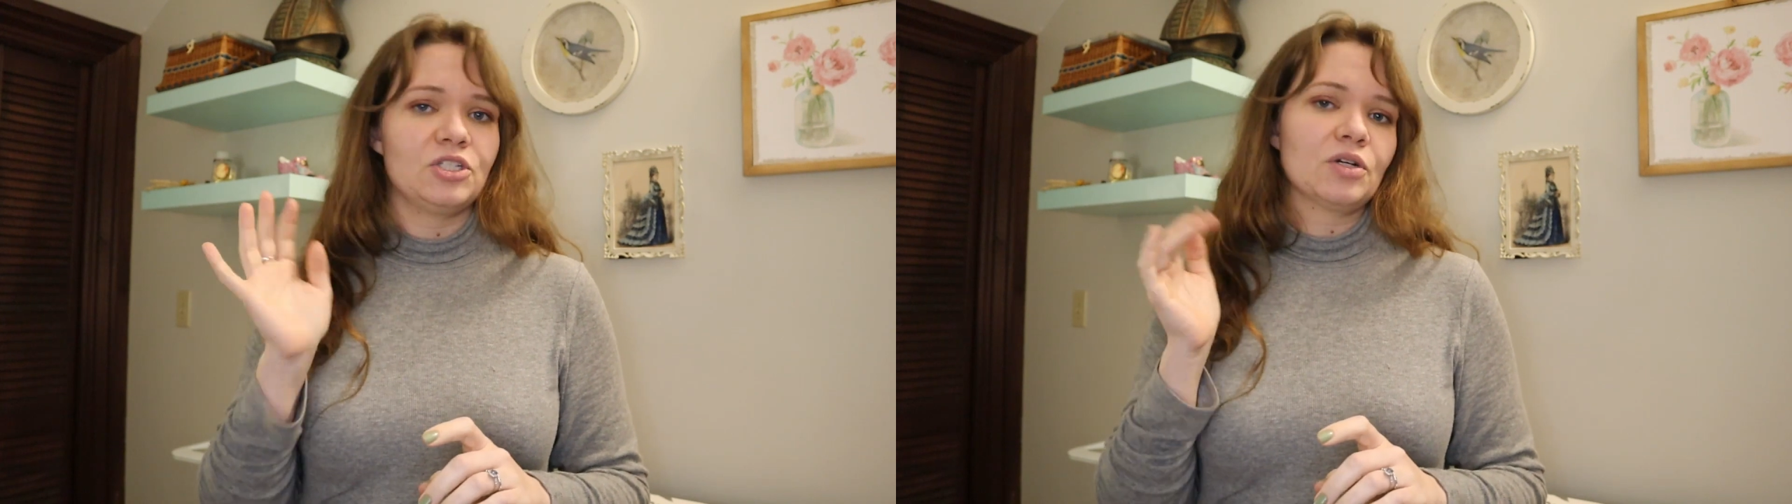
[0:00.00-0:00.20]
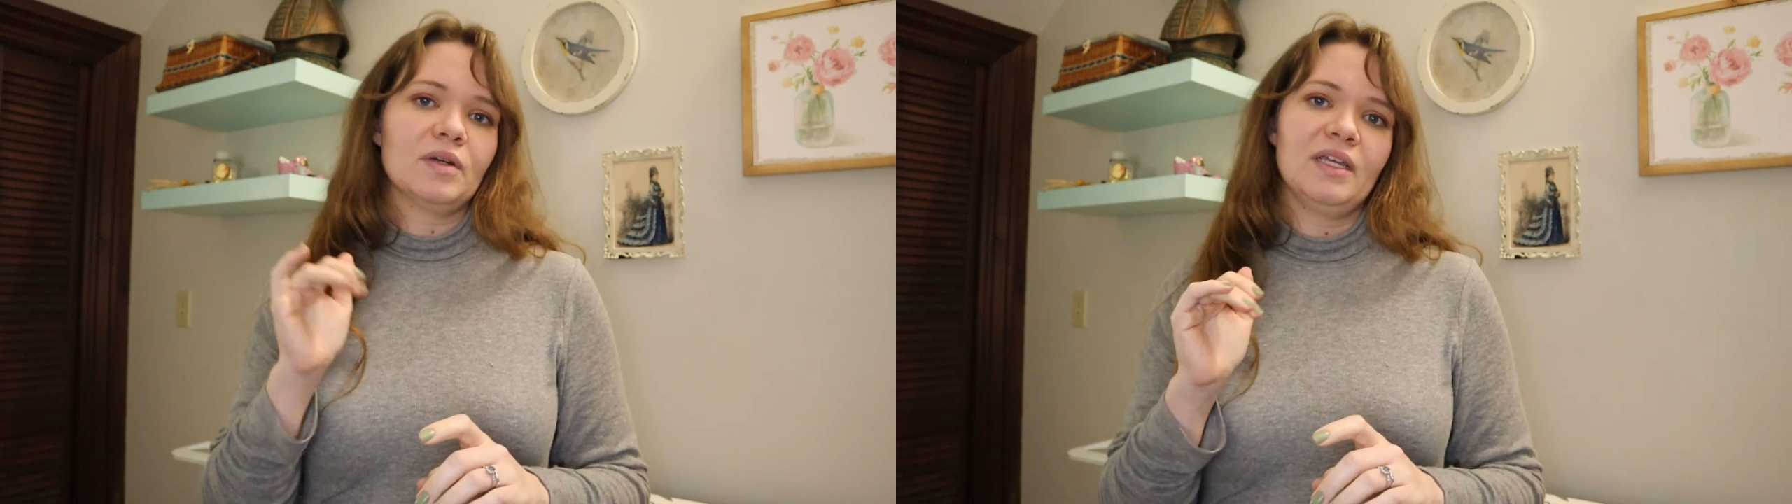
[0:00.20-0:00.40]

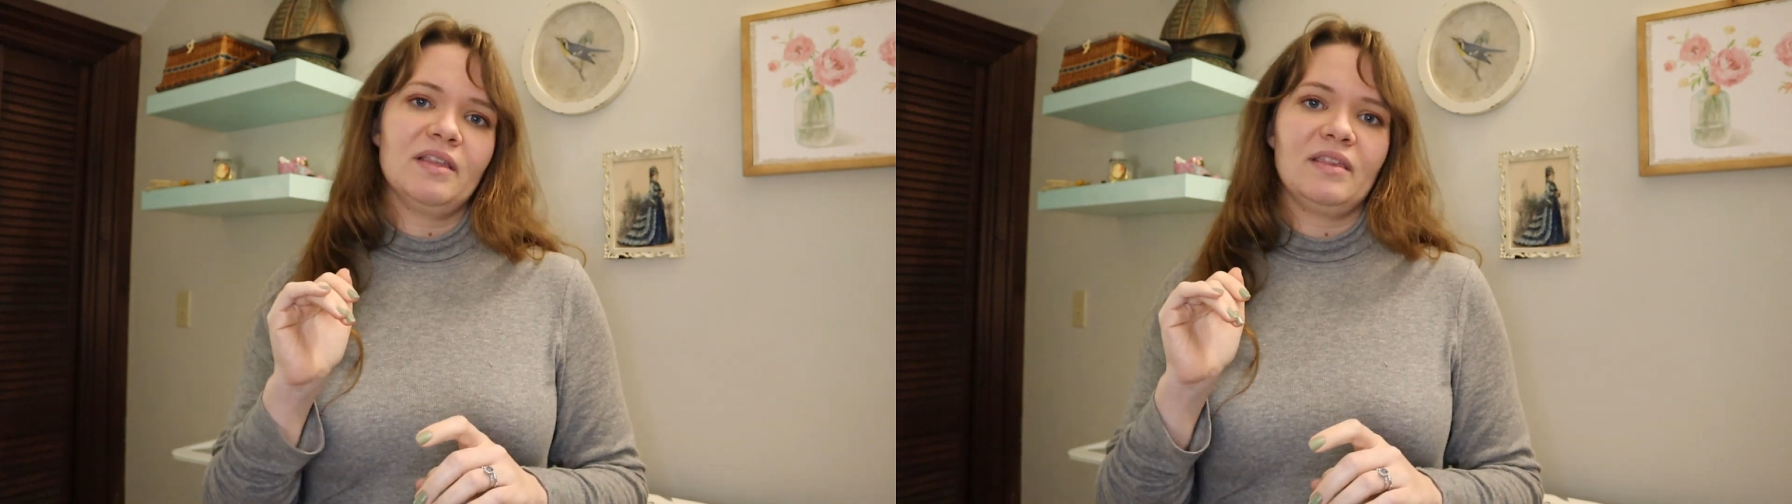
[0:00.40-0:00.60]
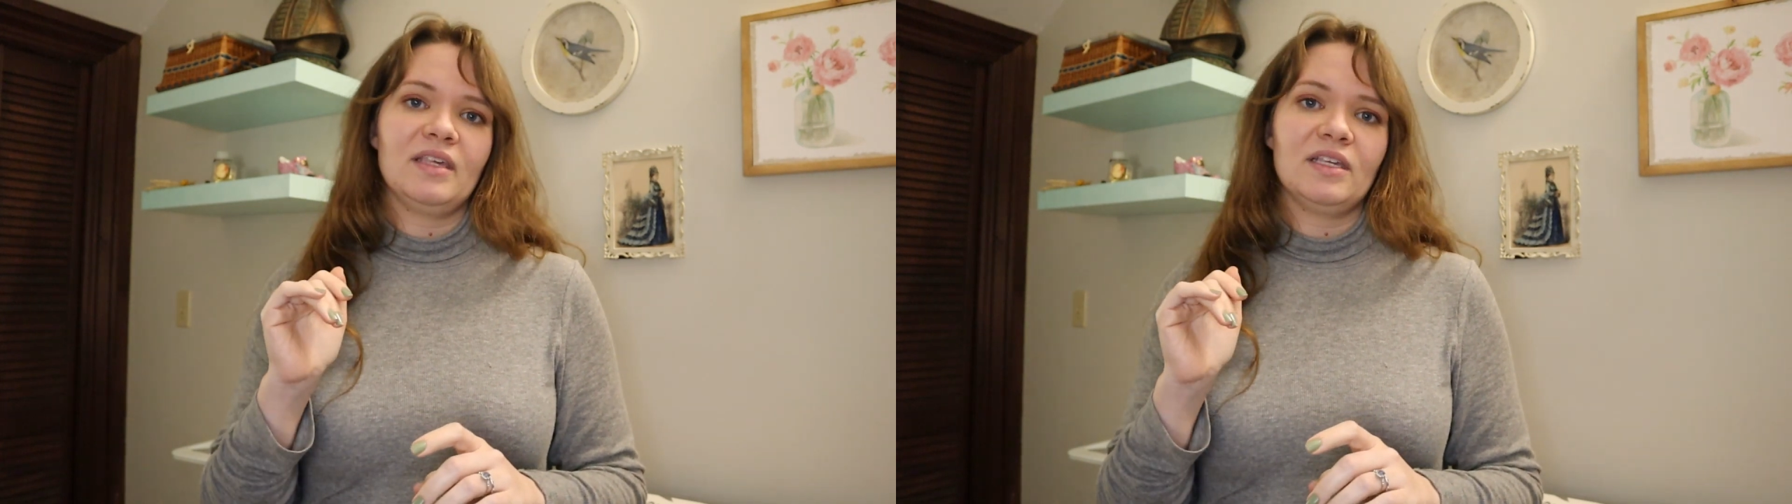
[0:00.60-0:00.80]

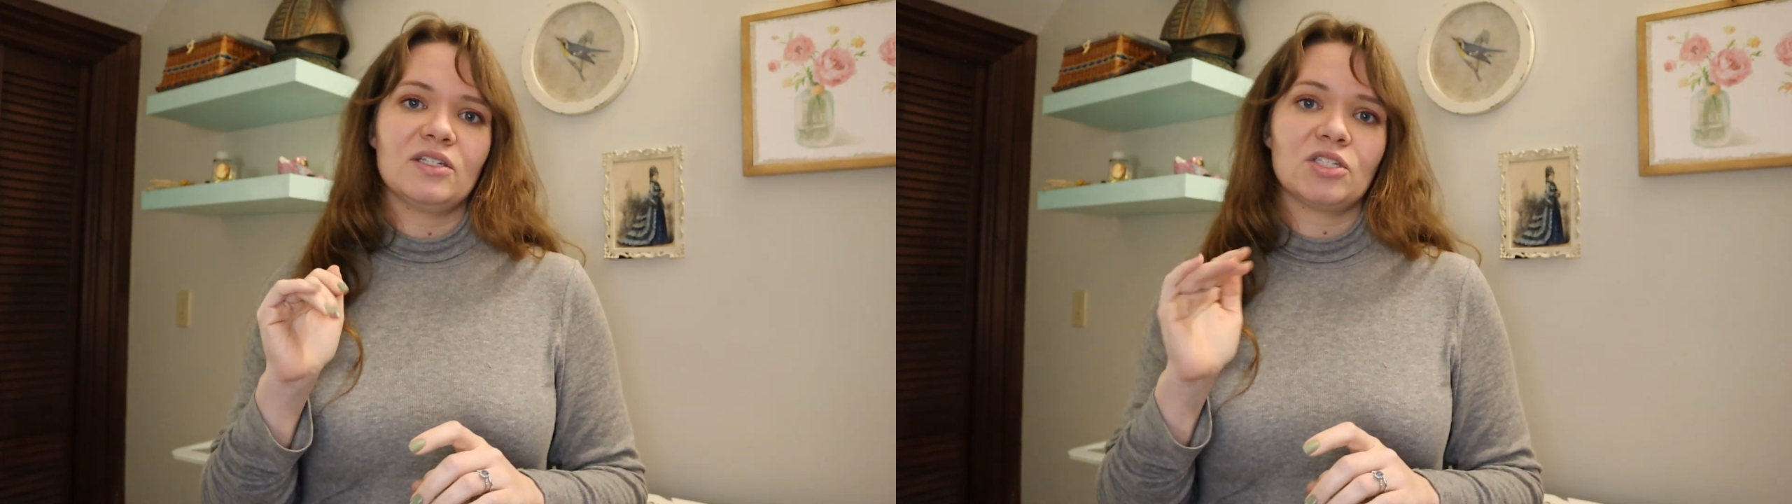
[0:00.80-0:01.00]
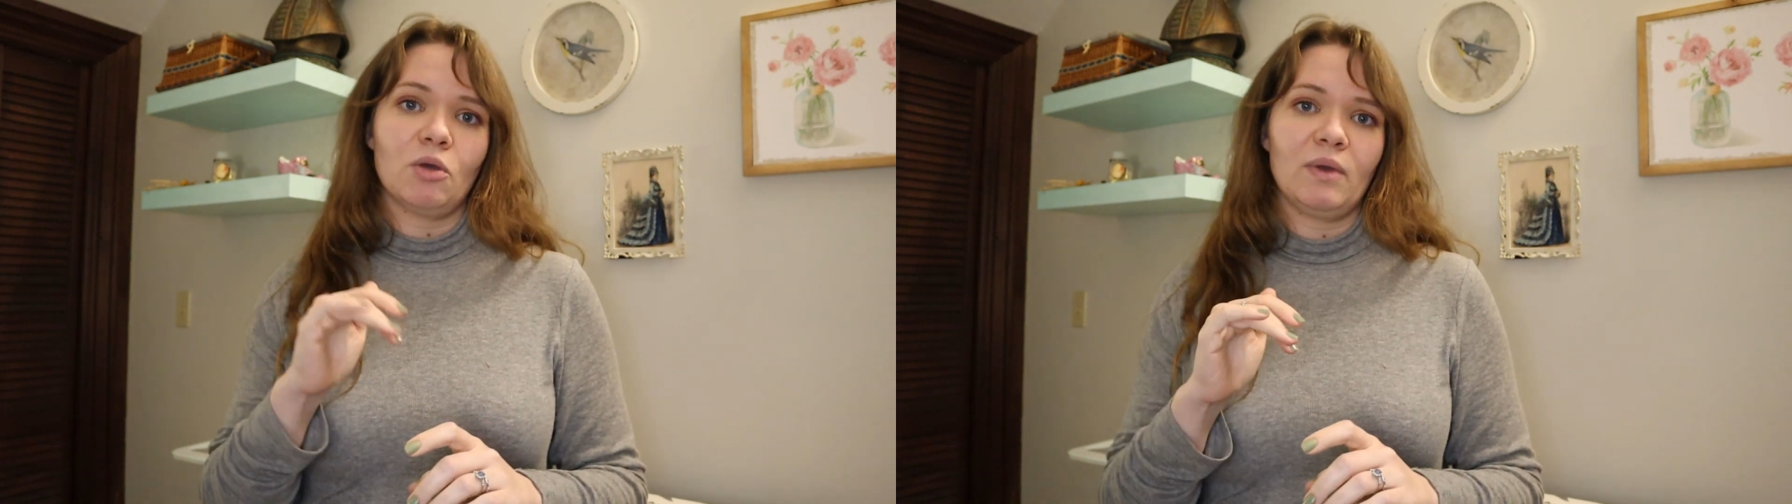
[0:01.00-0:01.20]
during the
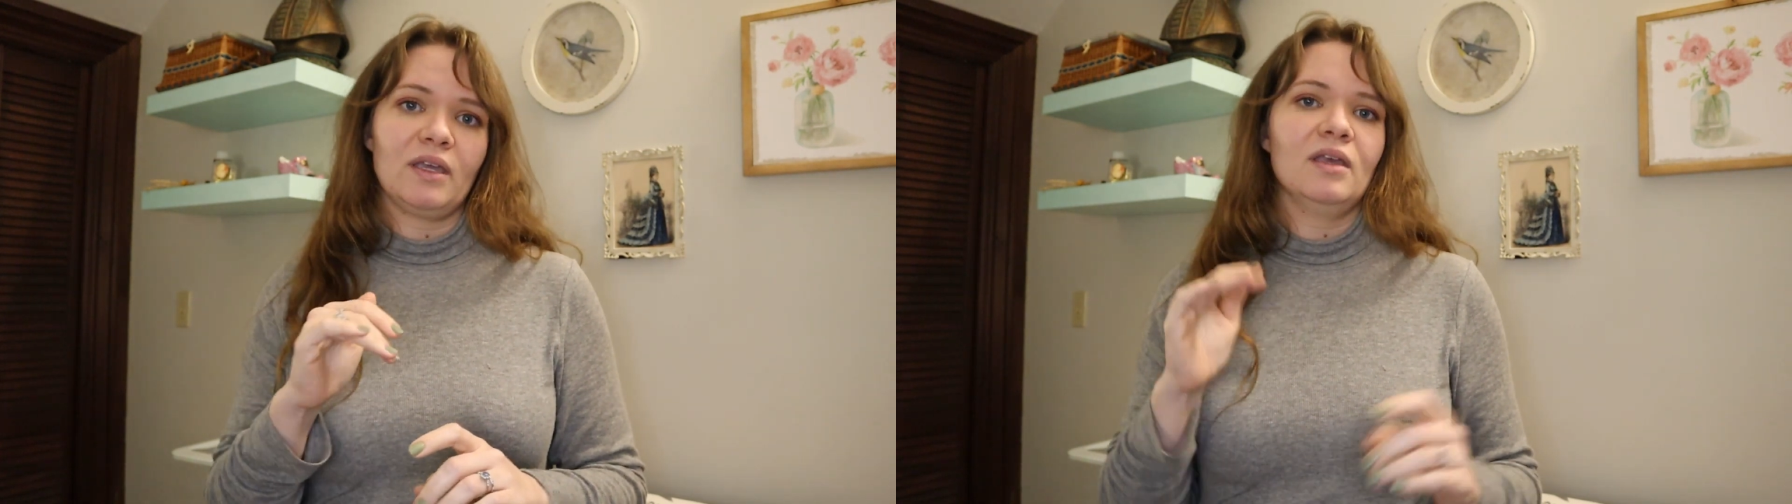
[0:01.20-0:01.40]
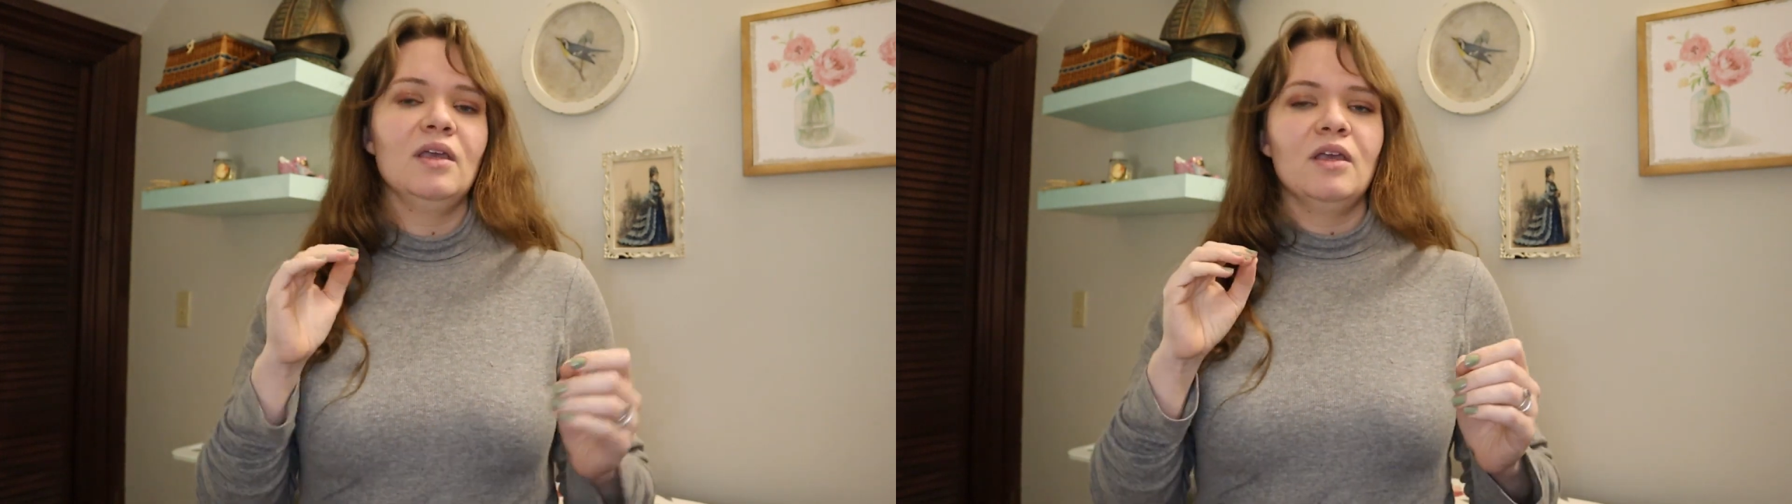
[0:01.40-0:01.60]
sewing,